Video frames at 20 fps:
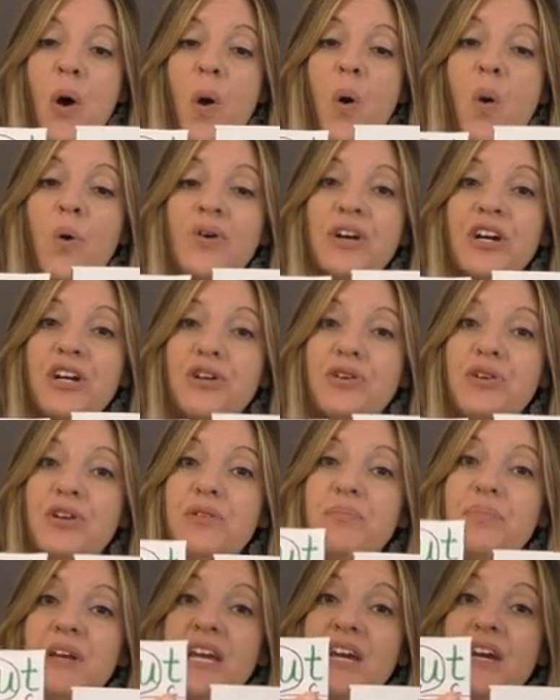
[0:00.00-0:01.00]
or it
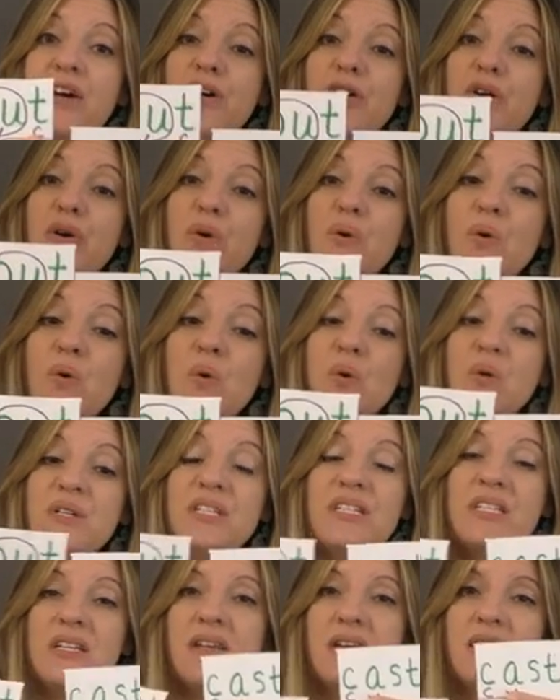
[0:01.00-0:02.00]
could be
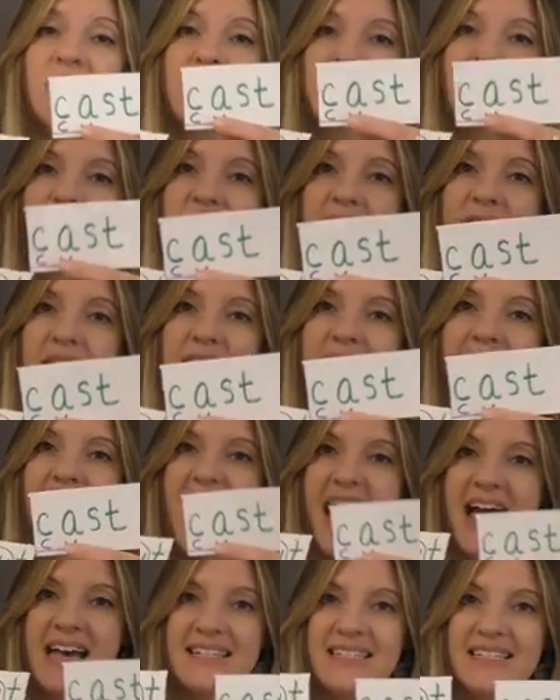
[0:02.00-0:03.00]

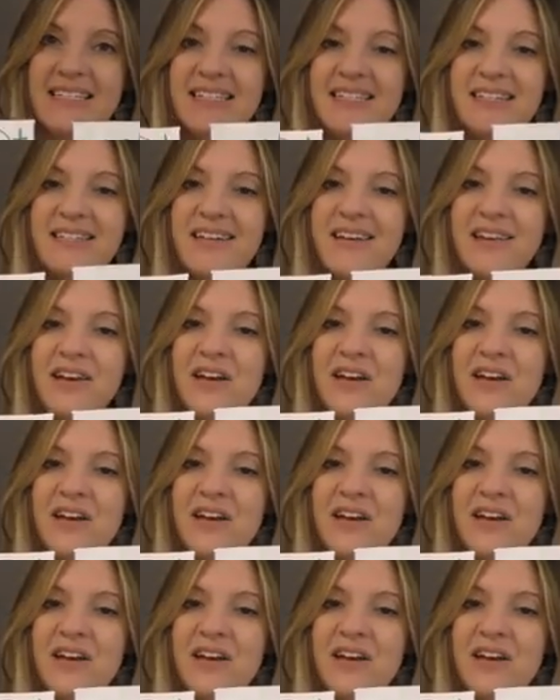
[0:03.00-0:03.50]
ootcast.